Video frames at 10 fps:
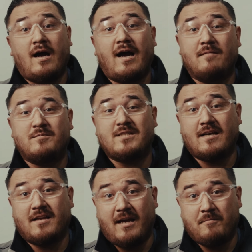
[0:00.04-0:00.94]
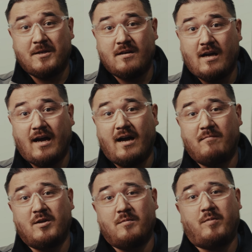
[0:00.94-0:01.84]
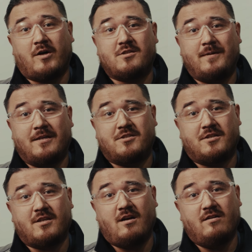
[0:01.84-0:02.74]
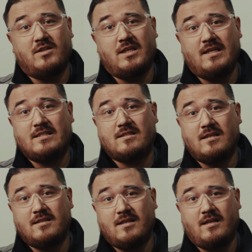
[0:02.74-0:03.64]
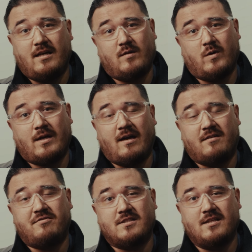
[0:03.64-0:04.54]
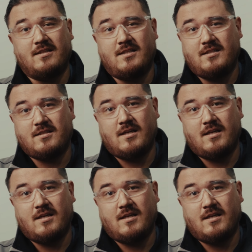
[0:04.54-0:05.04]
I'm Ted Gaiman. I'm the parts manager of the East Dundee and Wakanda facilities.